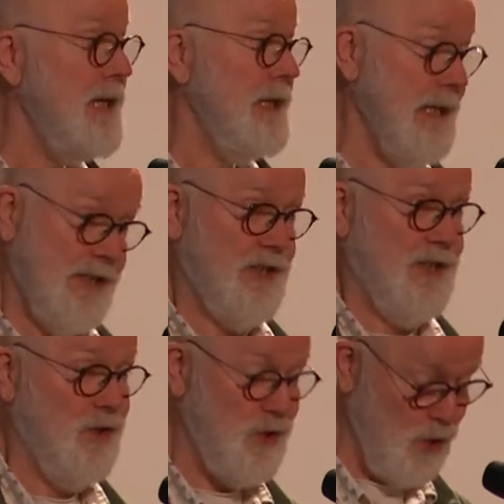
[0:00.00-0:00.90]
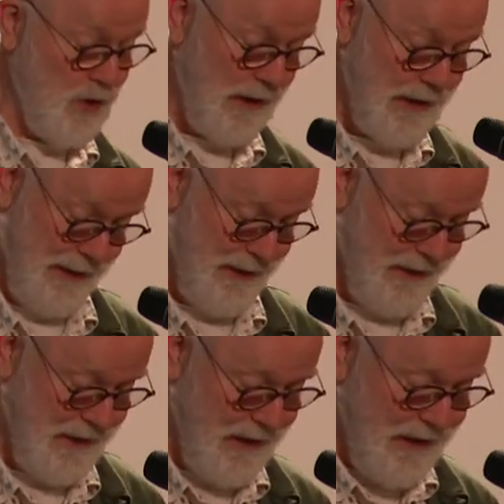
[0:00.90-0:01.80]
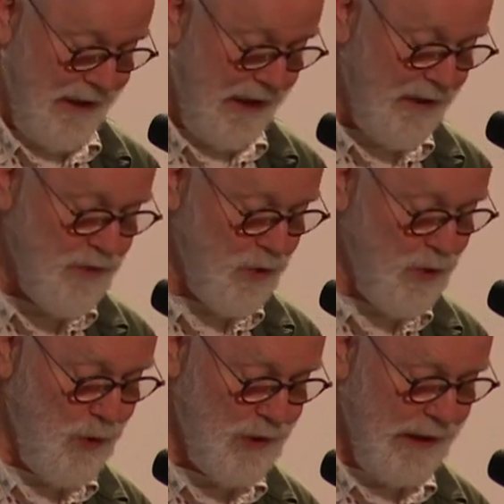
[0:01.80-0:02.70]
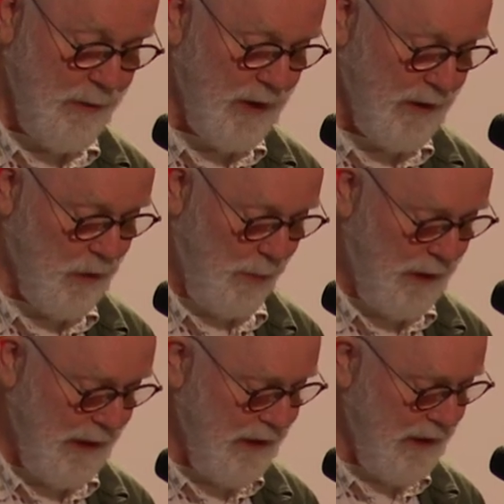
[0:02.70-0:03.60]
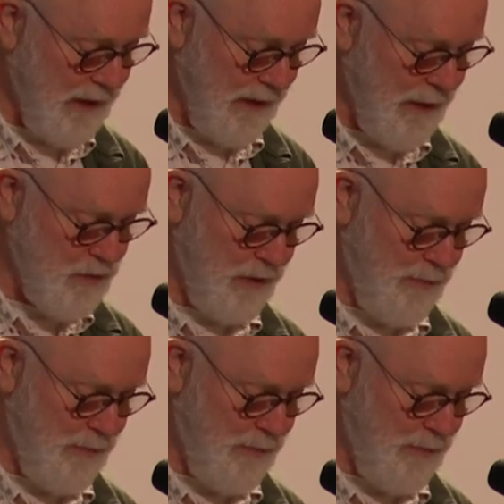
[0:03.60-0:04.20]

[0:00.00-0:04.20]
Yes, certainly. I have not heard anyone complaining aloud,